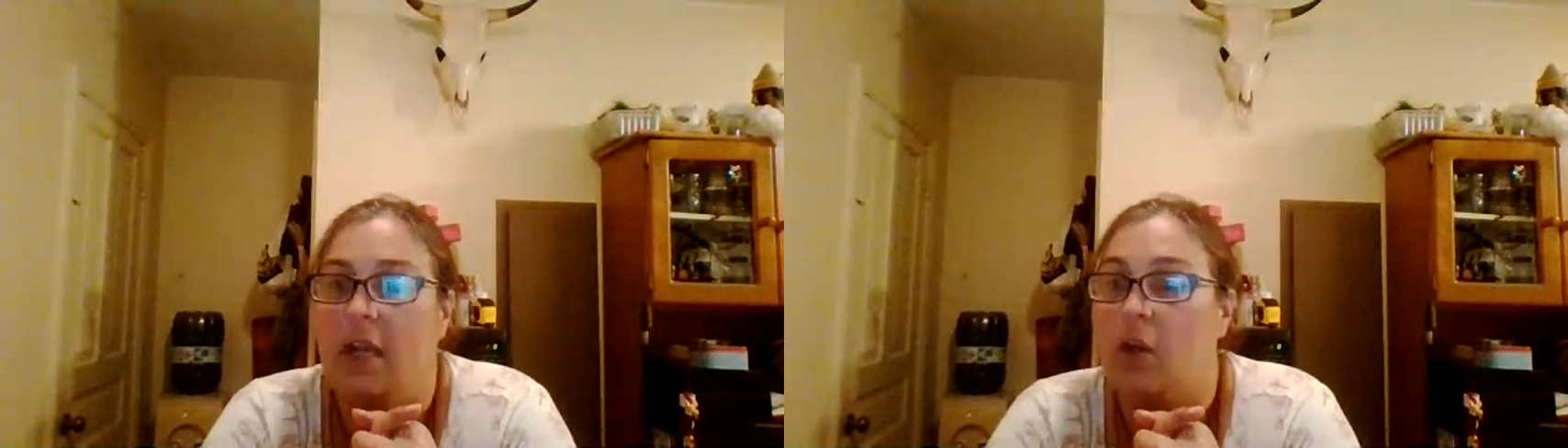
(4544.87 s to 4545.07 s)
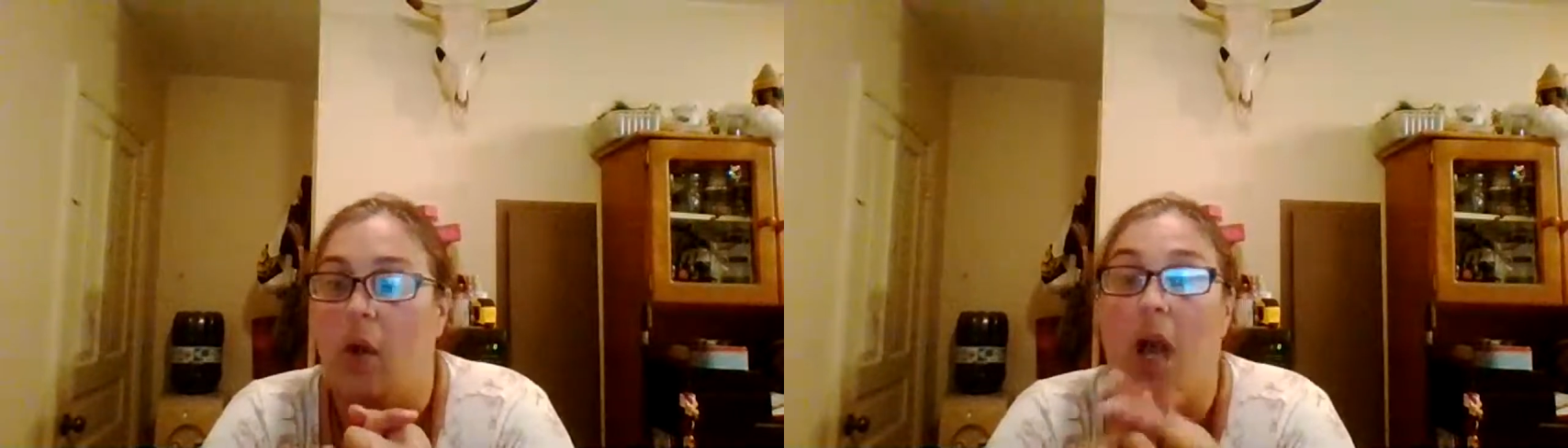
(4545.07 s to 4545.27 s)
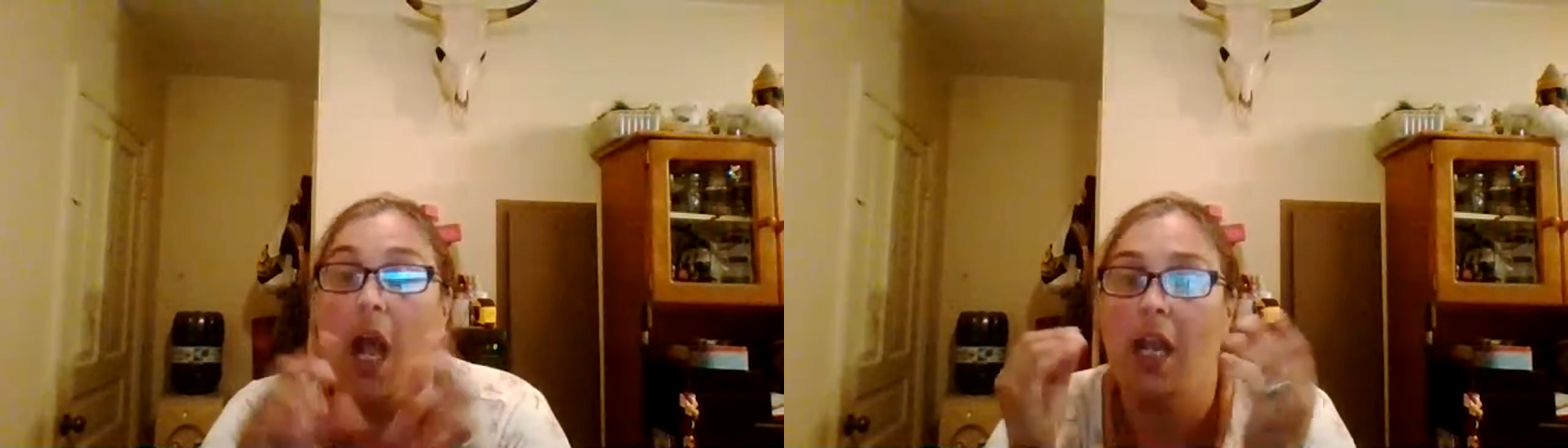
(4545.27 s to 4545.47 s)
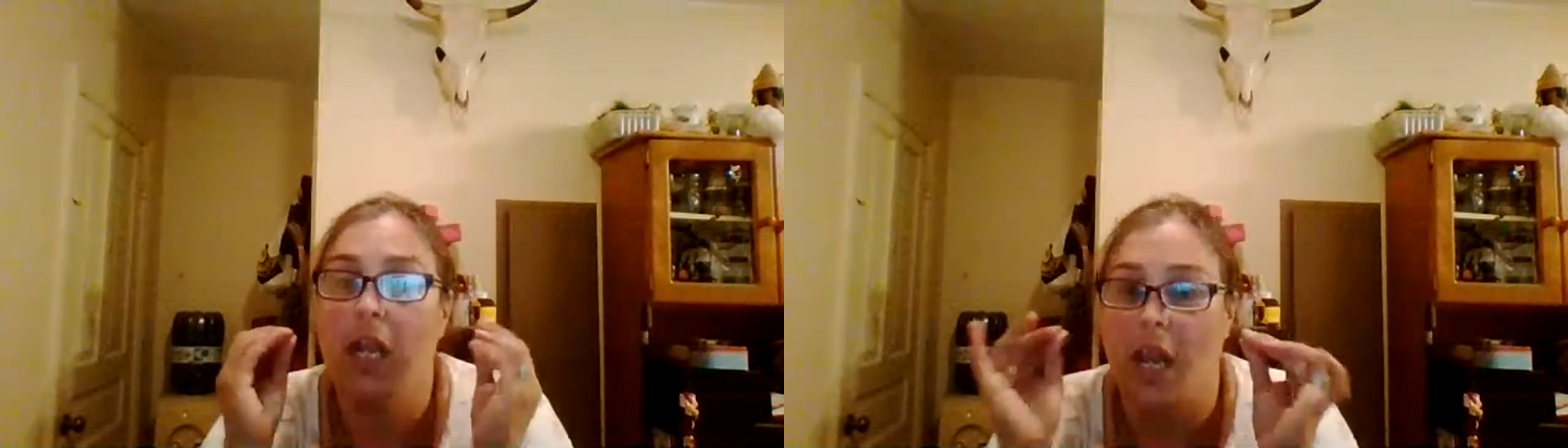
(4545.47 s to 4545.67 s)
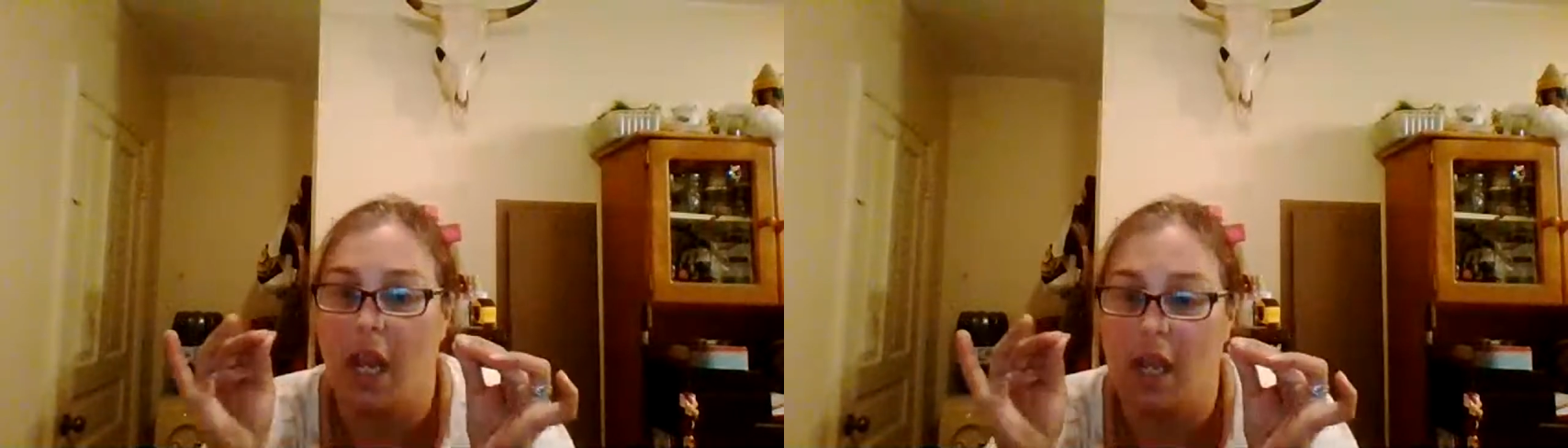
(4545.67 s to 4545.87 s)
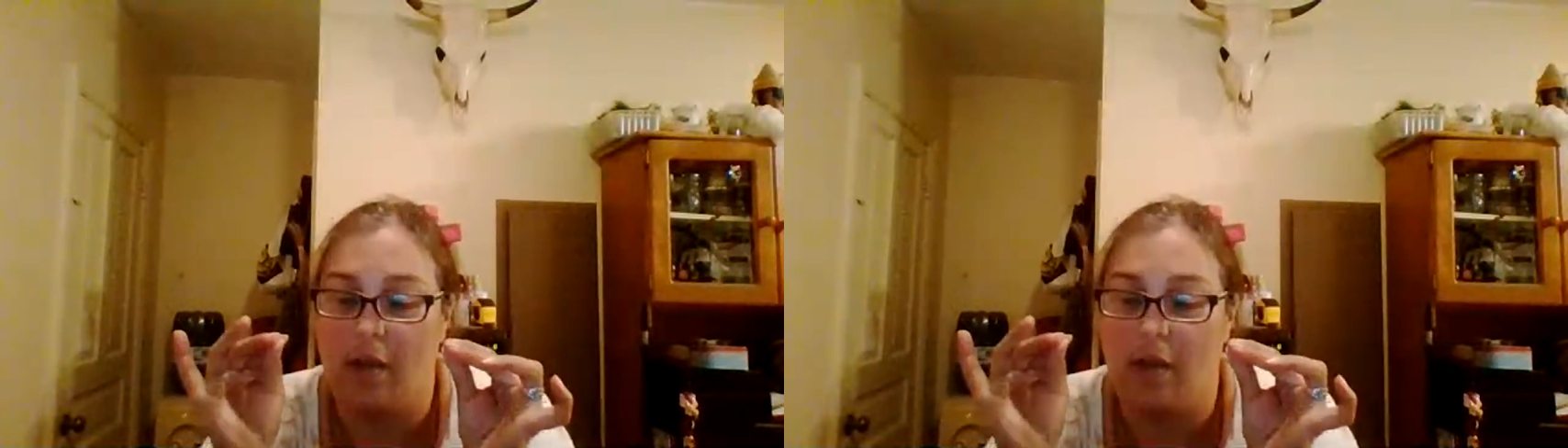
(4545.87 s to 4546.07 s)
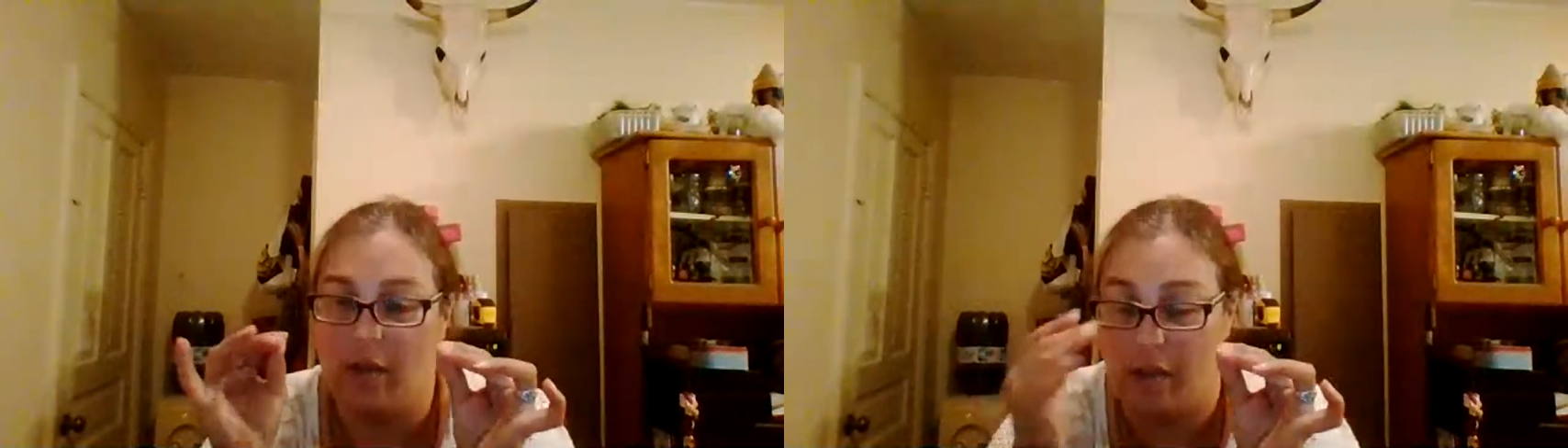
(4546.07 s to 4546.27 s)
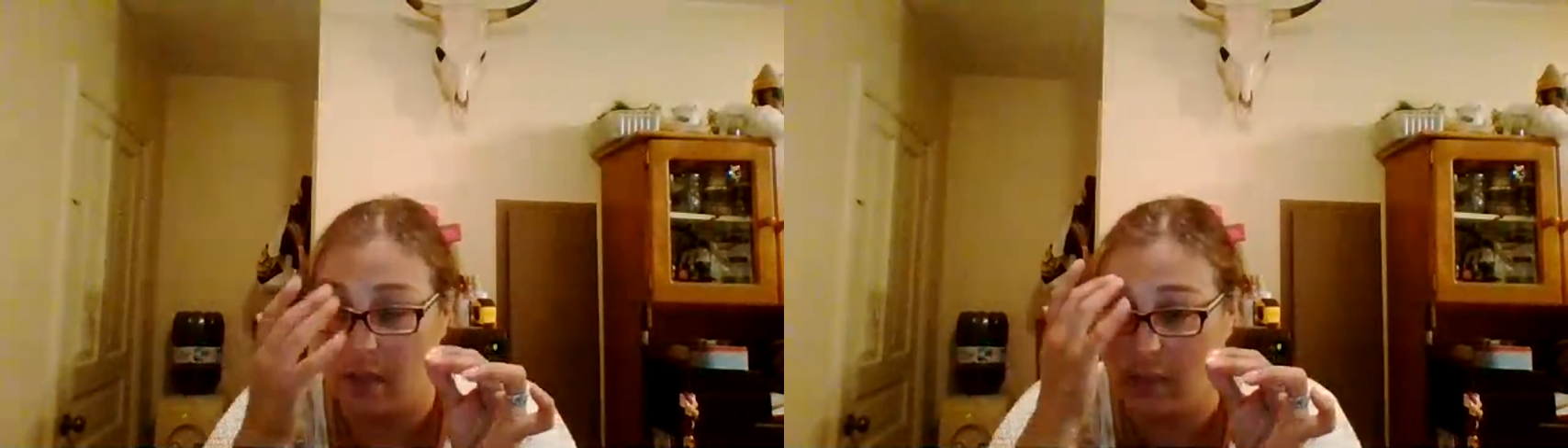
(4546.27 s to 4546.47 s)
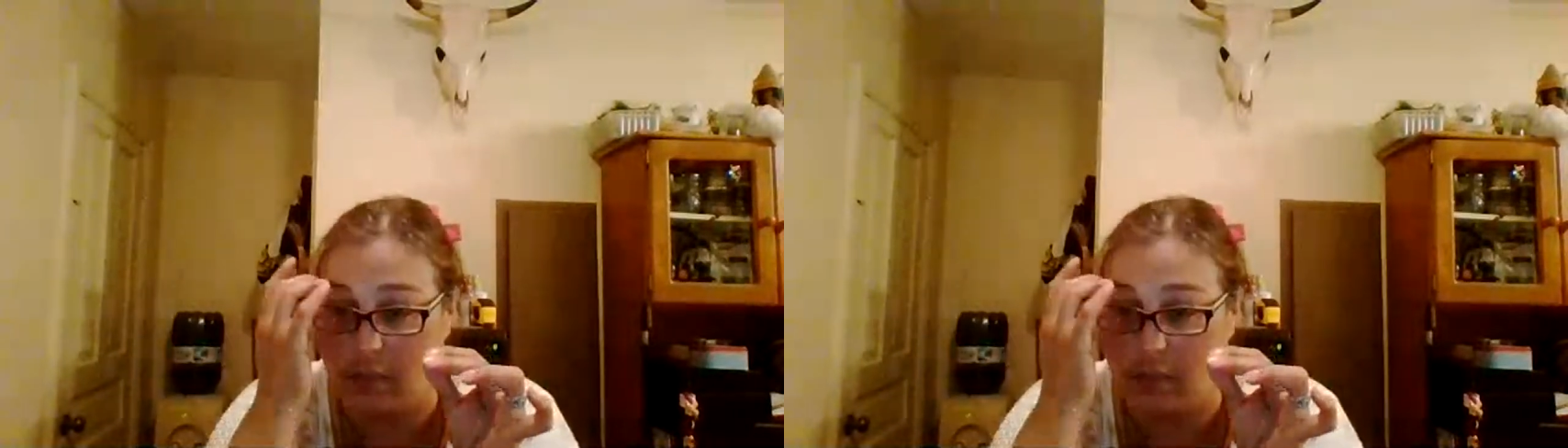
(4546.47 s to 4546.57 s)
I love hot